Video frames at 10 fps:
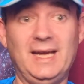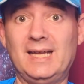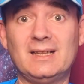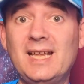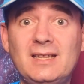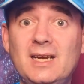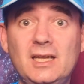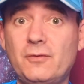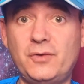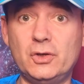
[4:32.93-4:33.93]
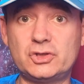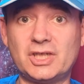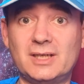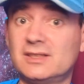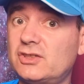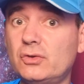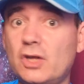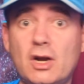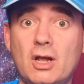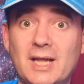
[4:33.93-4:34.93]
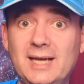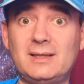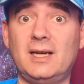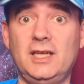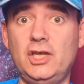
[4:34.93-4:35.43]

and later in the future, sooner or later,